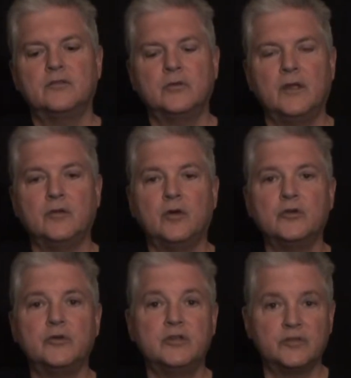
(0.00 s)
and go
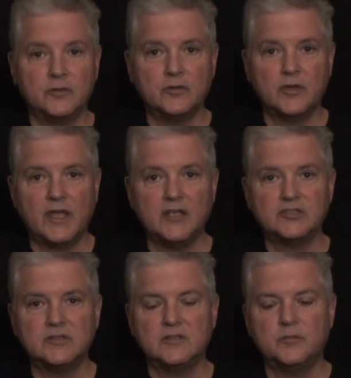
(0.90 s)
to a different
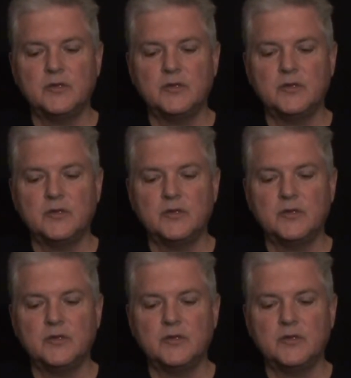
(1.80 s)
location in the